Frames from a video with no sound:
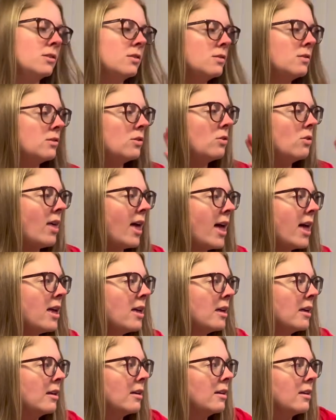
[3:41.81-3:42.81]
so
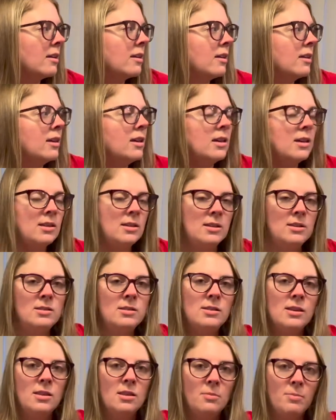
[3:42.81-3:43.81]
that is
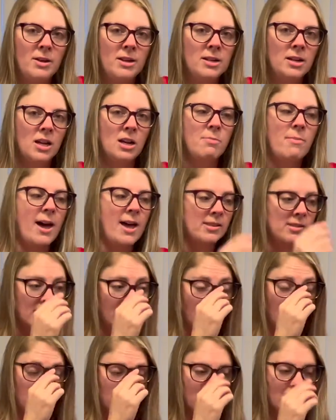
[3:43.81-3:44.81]
the picnic
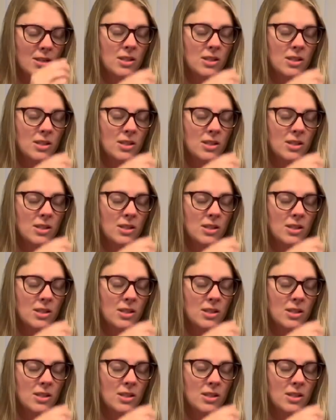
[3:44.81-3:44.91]
basket.